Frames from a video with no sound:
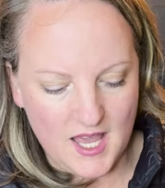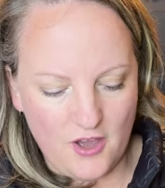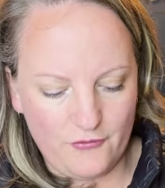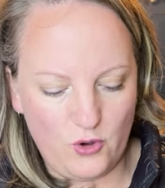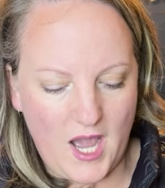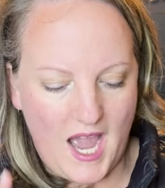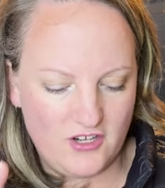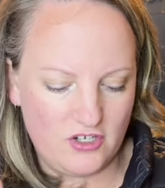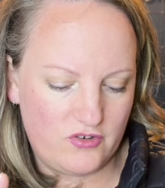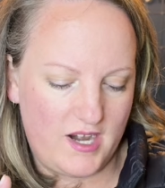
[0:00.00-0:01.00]
For
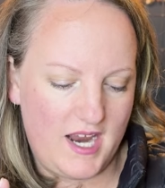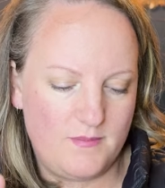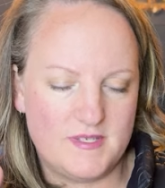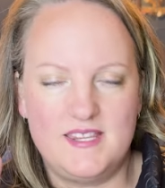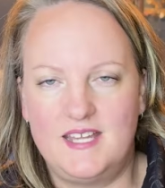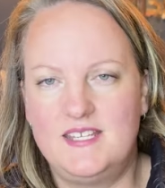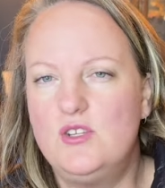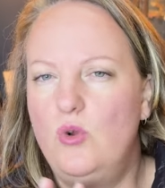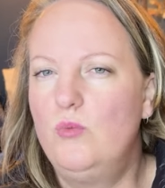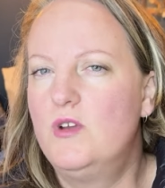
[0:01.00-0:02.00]
100 grams, that
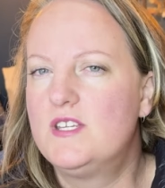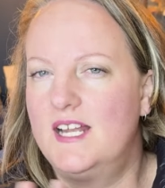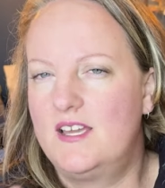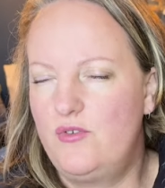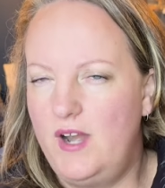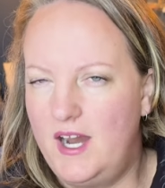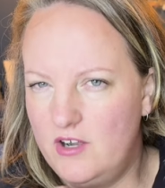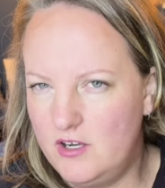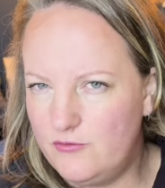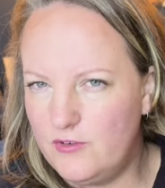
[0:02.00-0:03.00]
is almost like
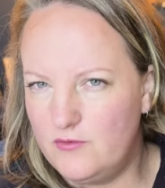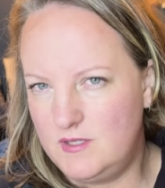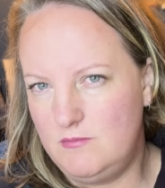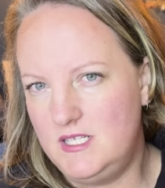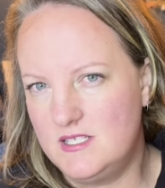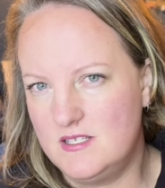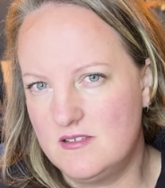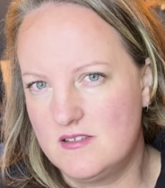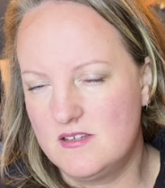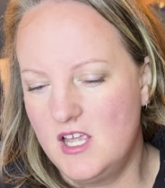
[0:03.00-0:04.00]
350
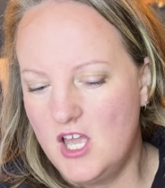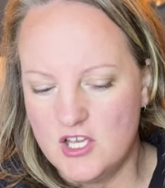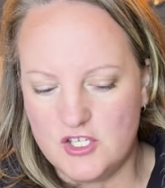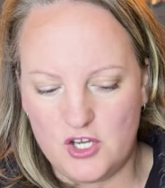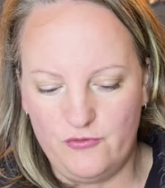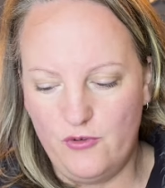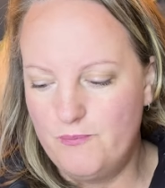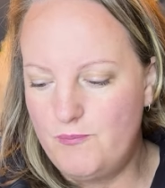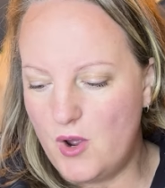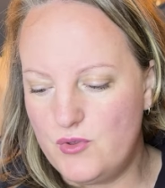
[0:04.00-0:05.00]
meters. So for
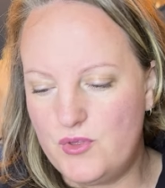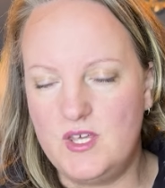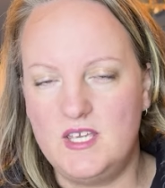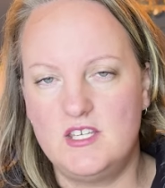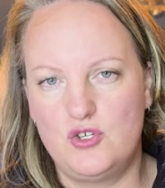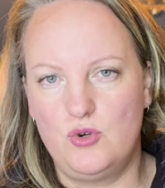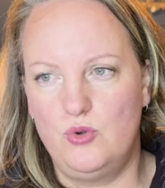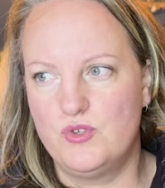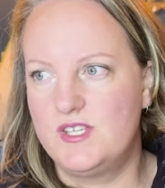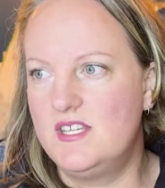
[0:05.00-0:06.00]
both these
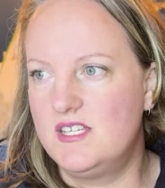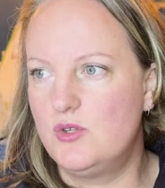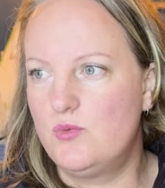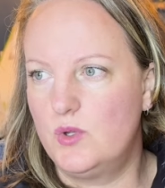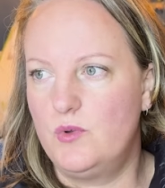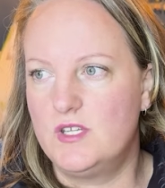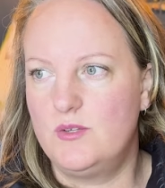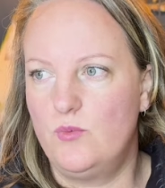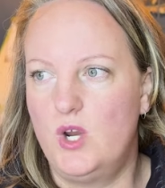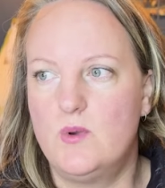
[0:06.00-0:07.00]
shawls, this is what
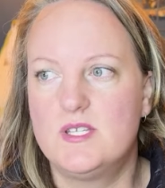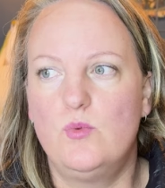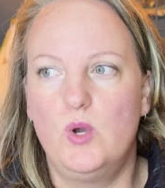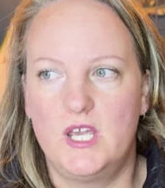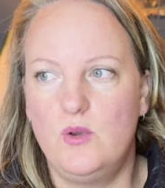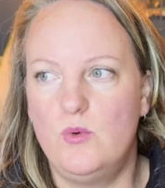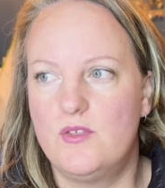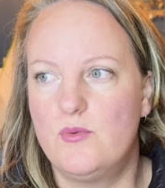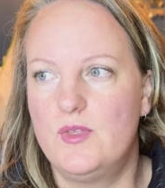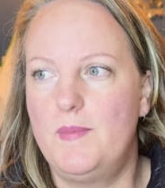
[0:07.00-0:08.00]
I was working
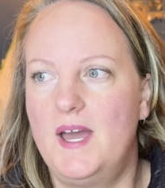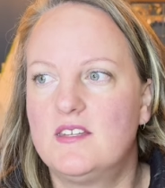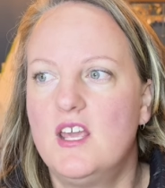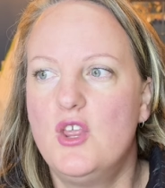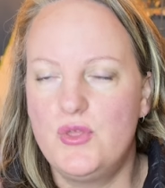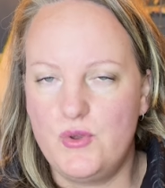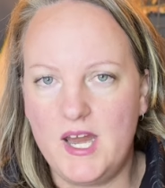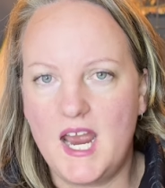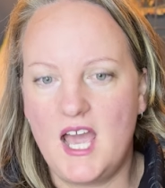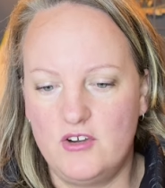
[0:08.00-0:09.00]
with about
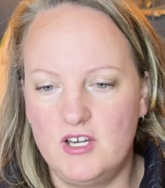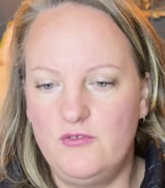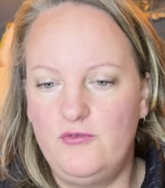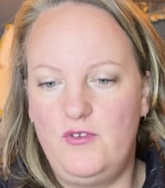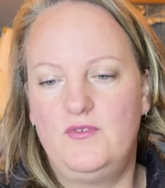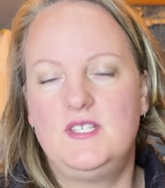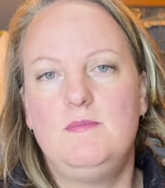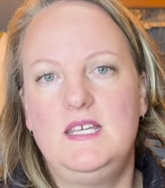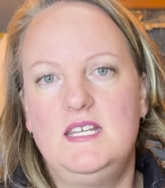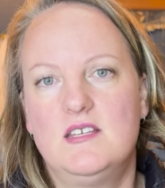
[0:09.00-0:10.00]
350
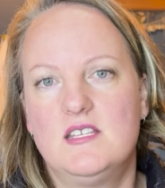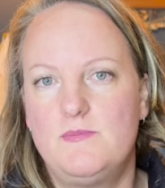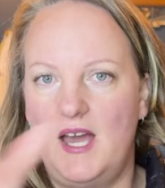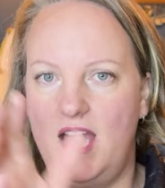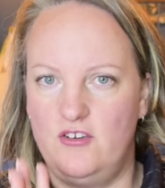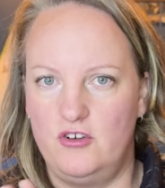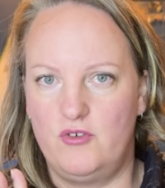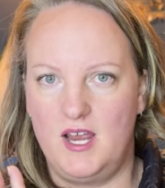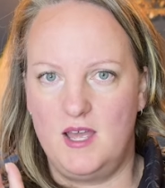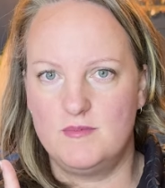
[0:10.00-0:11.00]
meters per 100
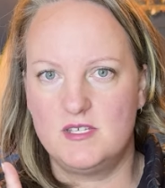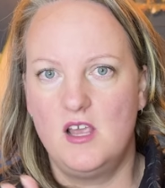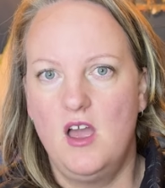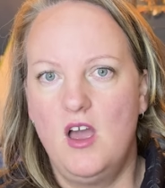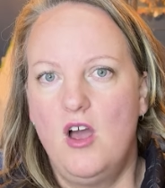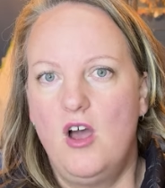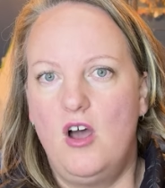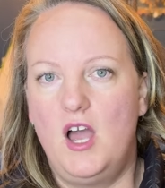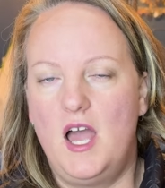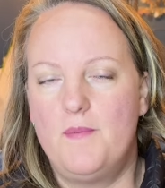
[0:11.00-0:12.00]
grams
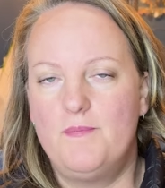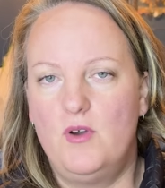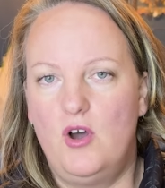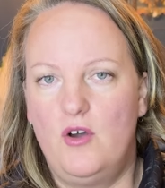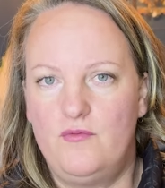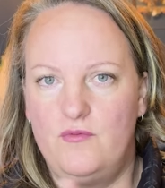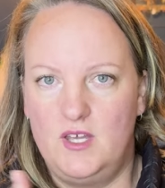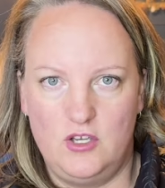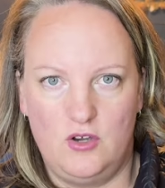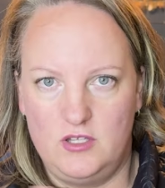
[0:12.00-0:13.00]
of a
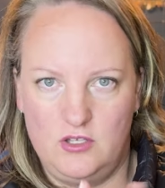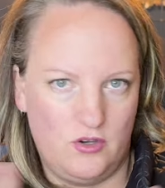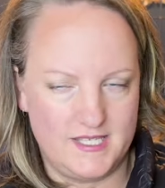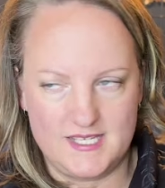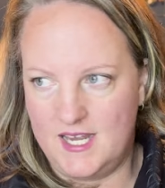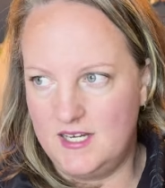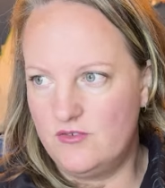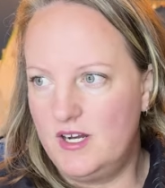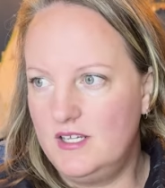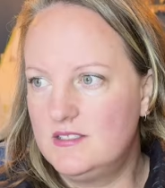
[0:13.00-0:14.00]
yarn skein,
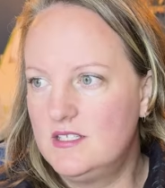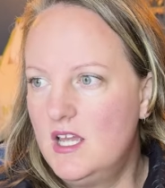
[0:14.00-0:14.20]
right?